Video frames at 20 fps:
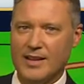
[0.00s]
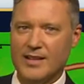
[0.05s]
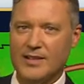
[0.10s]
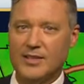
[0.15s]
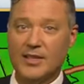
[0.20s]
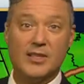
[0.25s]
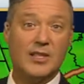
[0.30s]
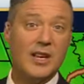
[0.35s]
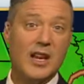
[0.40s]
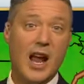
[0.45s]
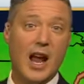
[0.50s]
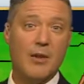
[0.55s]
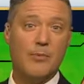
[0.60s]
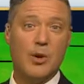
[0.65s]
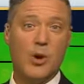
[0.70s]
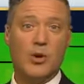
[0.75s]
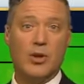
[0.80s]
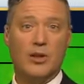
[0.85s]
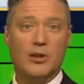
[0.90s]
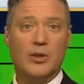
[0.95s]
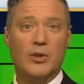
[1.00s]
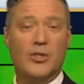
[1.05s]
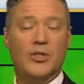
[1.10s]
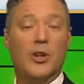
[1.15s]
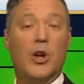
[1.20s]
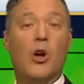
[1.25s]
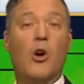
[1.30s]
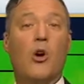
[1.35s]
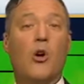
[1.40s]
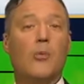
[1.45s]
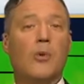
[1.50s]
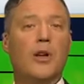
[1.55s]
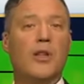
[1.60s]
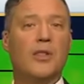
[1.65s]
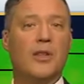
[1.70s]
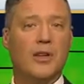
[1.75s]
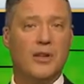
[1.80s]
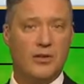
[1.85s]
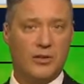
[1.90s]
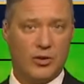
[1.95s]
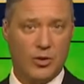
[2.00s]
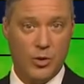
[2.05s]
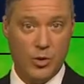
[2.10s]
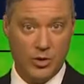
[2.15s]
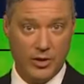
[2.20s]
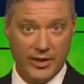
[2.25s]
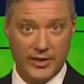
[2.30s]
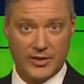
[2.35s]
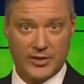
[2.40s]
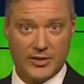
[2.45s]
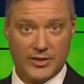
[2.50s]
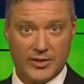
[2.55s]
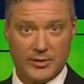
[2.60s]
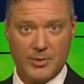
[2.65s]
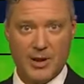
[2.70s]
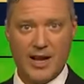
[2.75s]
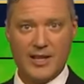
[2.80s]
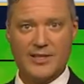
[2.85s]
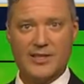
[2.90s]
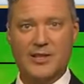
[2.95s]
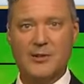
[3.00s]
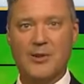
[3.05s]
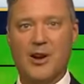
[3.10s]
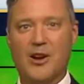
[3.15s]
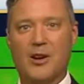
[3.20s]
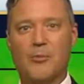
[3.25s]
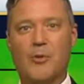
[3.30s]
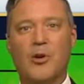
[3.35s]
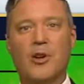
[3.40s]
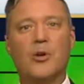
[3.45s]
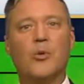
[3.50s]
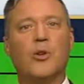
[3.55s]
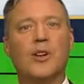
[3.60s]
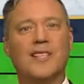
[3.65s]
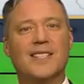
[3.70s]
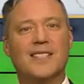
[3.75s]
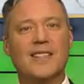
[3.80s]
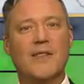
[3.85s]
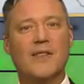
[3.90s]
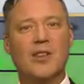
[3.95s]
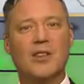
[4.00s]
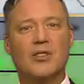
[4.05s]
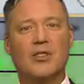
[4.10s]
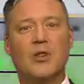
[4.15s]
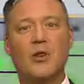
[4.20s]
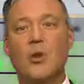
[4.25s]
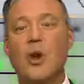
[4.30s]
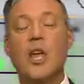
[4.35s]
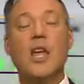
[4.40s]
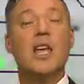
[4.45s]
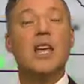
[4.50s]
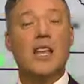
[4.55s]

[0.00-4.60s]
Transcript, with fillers: 69 Bogalusa Homa, the coolest spots tomorrow morning. We're at 72.